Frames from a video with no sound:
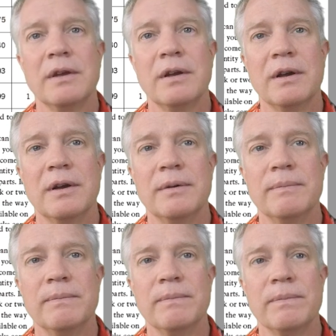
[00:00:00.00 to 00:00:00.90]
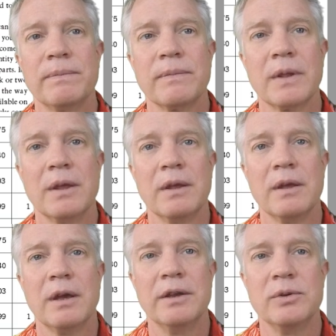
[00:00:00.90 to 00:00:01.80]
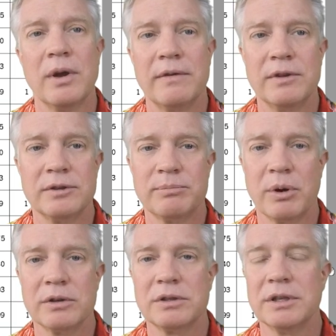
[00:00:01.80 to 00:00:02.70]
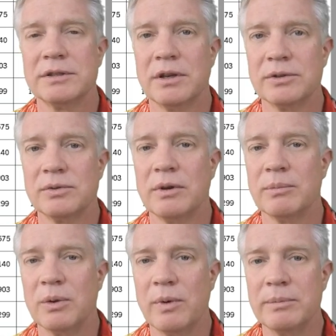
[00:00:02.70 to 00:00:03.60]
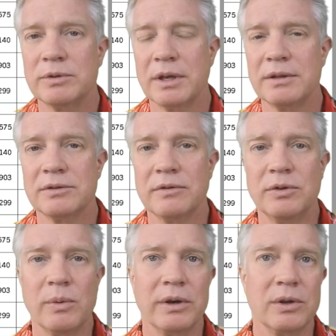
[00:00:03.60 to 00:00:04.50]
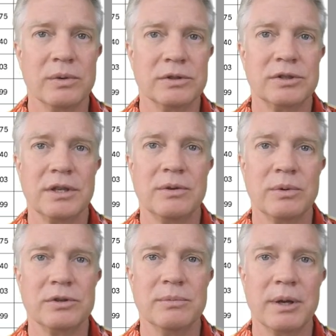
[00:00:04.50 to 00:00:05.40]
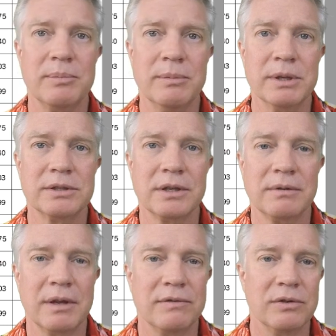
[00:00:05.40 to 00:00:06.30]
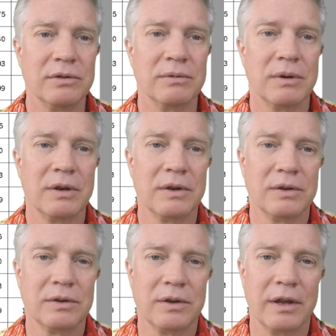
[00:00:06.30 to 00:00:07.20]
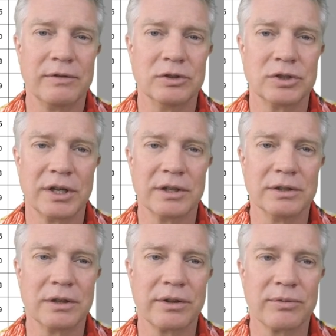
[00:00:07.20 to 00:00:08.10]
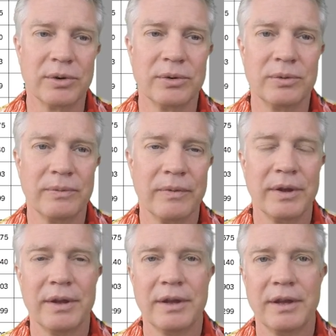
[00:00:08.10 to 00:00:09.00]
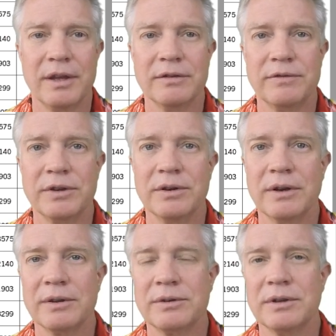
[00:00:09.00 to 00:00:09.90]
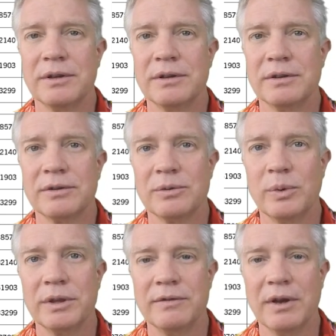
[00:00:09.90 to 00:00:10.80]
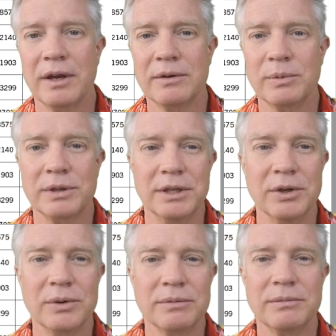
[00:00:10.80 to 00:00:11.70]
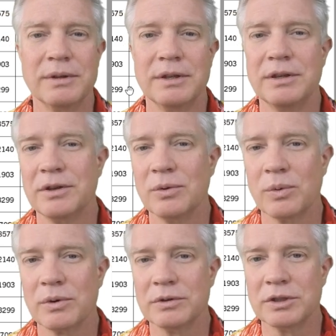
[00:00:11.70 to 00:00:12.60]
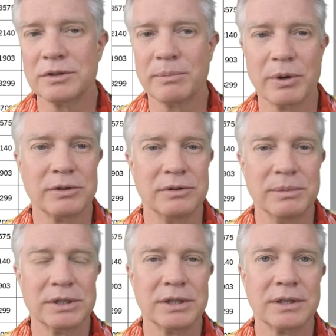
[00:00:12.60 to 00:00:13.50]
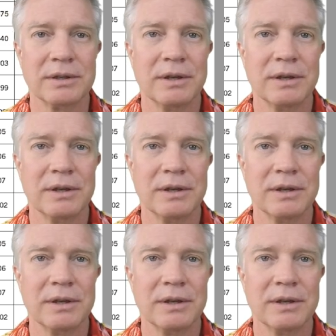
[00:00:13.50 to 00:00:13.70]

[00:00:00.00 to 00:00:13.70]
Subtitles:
I do have this parts list also on my website, so if you want to go and see what you might be missing, have your child look through and figure out what they've got and what they don't, and then you can order just the parts you're missing.